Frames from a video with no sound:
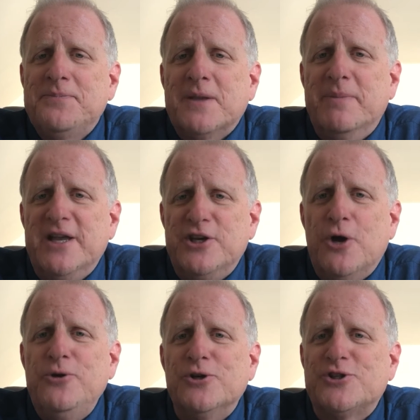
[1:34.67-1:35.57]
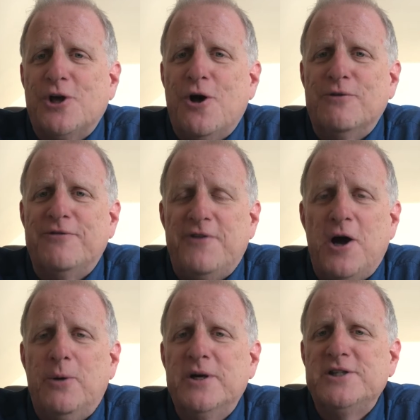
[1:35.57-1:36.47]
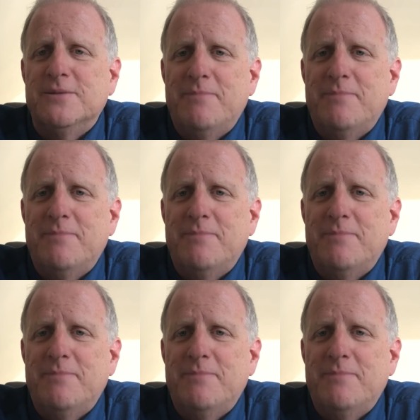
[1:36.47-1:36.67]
but know your song forwards and